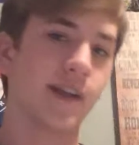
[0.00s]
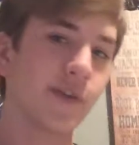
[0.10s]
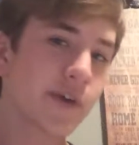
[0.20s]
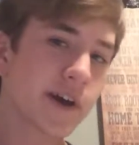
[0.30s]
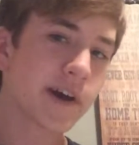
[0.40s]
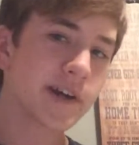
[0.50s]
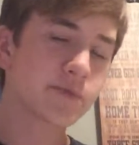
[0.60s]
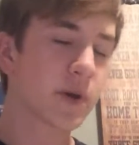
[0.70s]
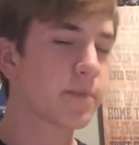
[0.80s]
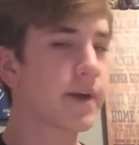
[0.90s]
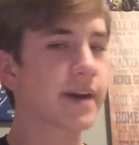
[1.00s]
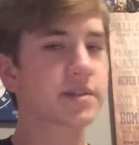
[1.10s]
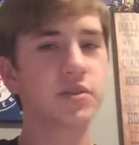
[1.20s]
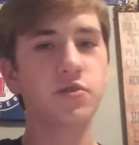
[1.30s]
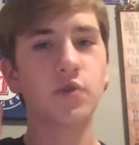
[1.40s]
Hello guys, welcome
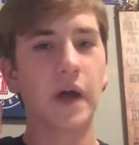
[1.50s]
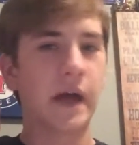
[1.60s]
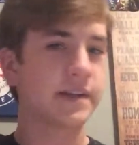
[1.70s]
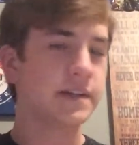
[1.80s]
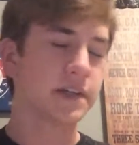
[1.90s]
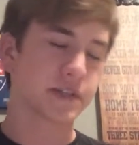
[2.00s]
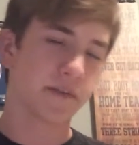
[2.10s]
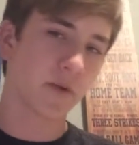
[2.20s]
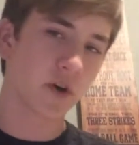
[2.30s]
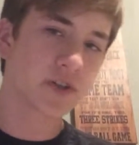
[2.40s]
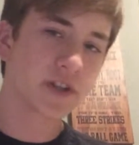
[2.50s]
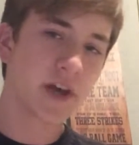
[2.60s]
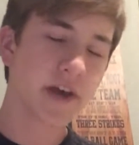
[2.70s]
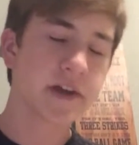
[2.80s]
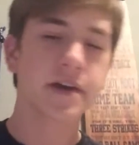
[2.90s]
back to DSFR
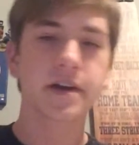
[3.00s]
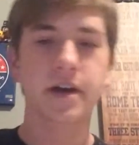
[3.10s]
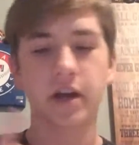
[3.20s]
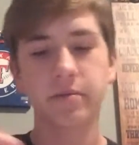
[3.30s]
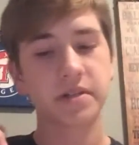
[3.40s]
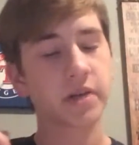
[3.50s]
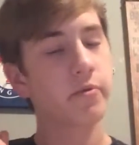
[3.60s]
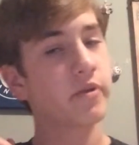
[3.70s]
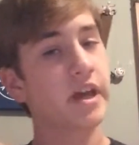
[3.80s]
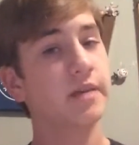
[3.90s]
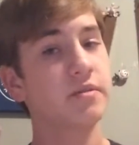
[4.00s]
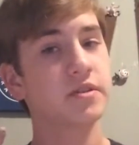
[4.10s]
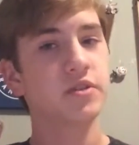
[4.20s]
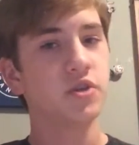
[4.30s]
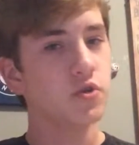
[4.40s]
today. I'm going to be talking about game
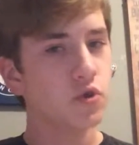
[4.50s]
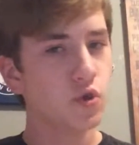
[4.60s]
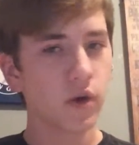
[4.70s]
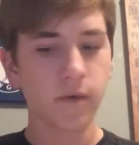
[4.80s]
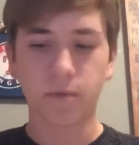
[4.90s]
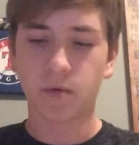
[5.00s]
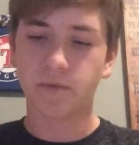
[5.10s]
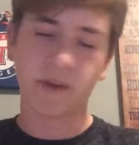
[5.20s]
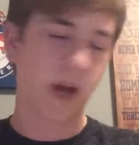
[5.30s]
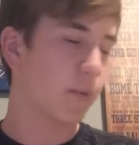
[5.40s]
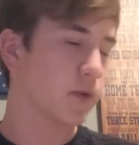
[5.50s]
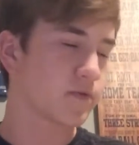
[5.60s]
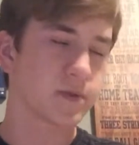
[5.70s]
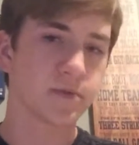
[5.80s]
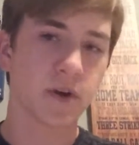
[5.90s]
2, Cowboys
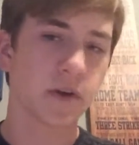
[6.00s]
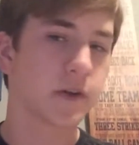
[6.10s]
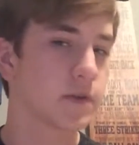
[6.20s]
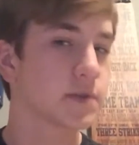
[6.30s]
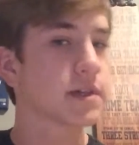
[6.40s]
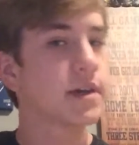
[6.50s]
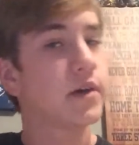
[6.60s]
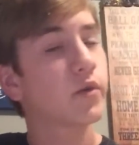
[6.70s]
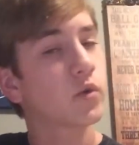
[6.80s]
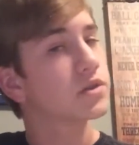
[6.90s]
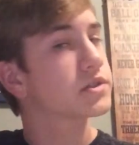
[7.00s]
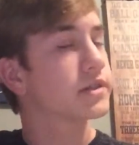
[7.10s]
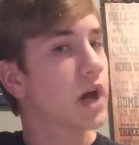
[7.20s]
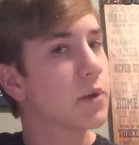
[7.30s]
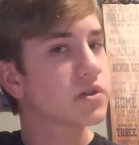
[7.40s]
vs. Broncos. Of course,
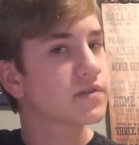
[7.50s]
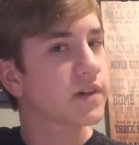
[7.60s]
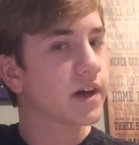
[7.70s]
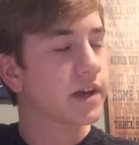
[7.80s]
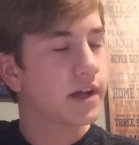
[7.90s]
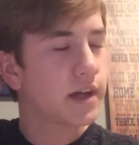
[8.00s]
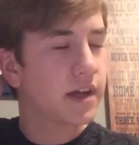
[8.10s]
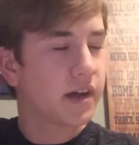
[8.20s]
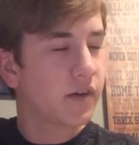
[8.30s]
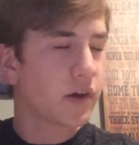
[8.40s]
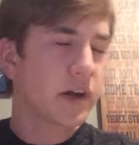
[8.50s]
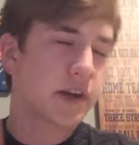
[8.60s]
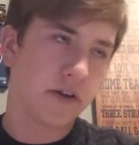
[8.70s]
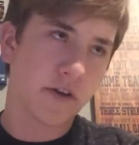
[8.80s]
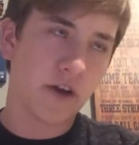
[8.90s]
Cowboys fan, right
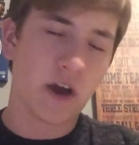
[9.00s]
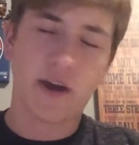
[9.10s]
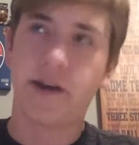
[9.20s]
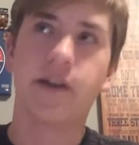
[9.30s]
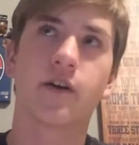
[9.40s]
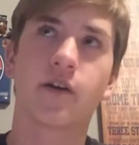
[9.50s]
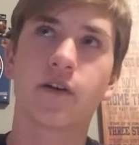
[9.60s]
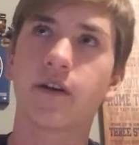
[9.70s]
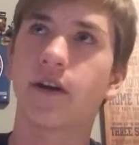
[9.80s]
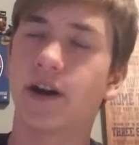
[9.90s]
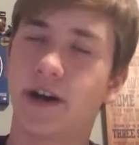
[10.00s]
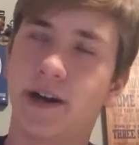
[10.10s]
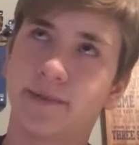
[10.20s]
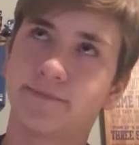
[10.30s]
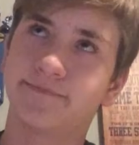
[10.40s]
here, I know,
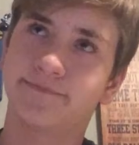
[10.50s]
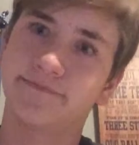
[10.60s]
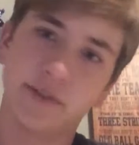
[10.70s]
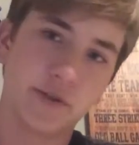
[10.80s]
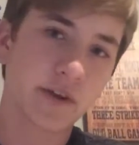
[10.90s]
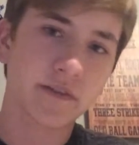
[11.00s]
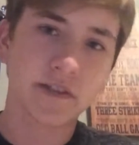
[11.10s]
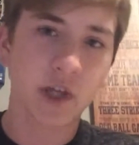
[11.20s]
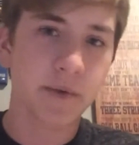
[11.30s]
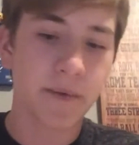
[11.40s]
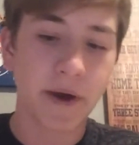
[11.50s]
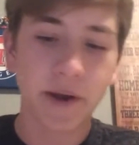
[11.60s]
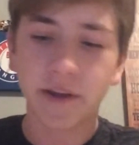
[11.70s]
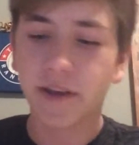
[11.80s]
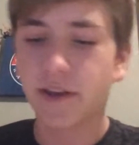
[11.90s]
um, you don't have to tell me about it,